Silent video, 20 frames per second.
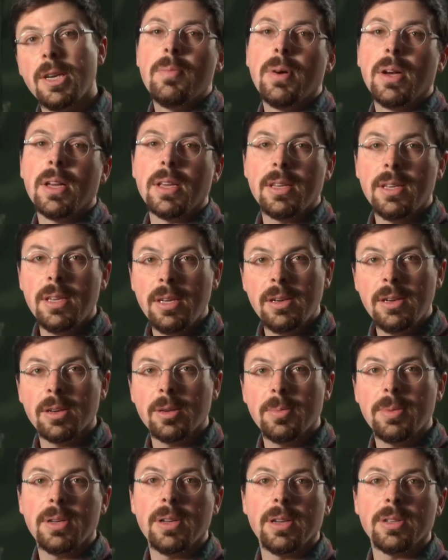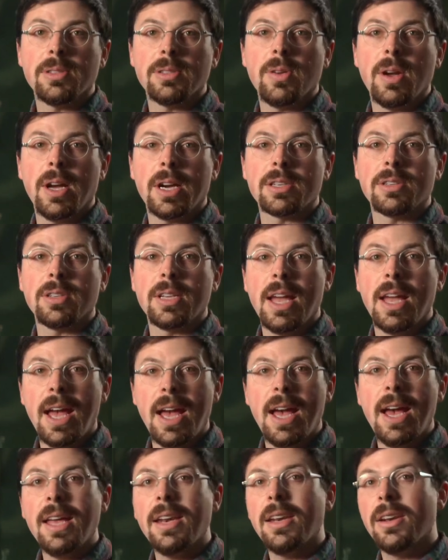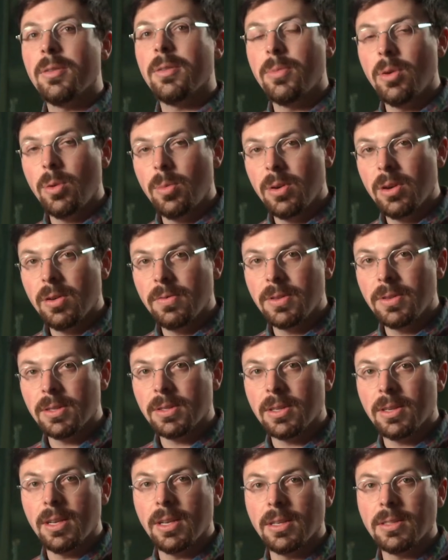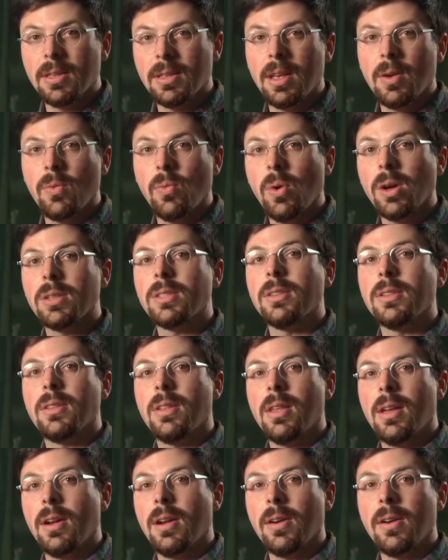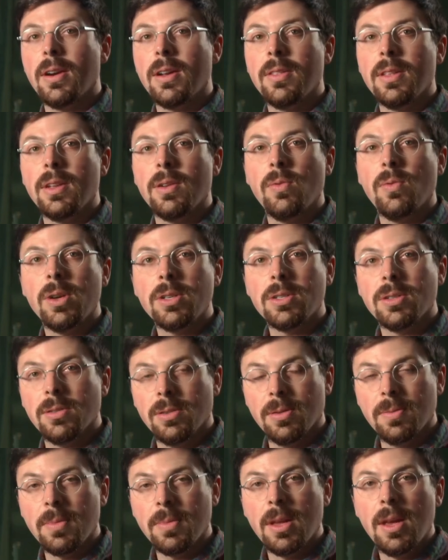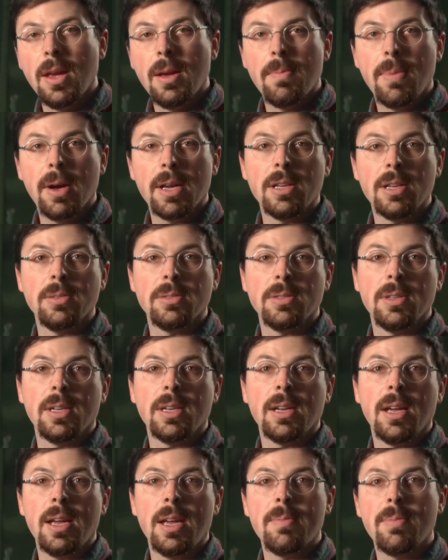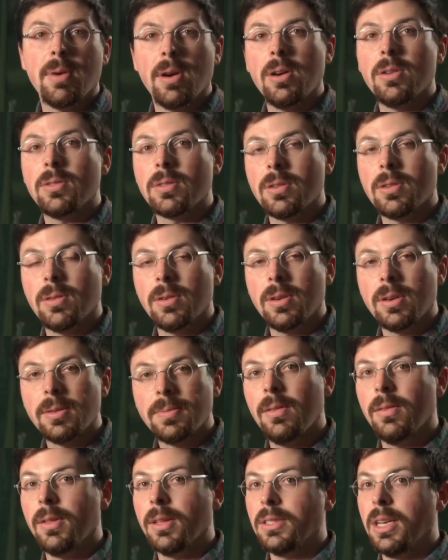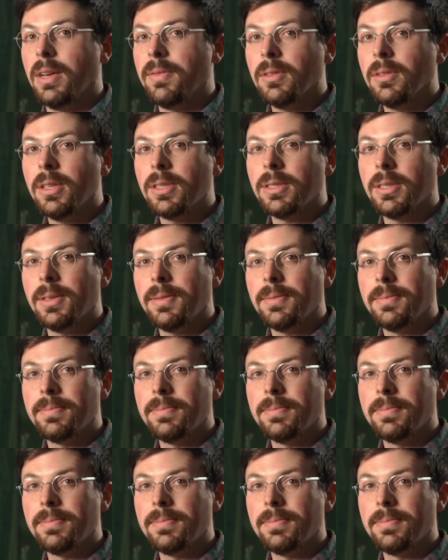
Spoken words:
But here, Pete also actually added a moment of dissonance that wasn't there in the original by using a borrowed chord. Let's have a listen.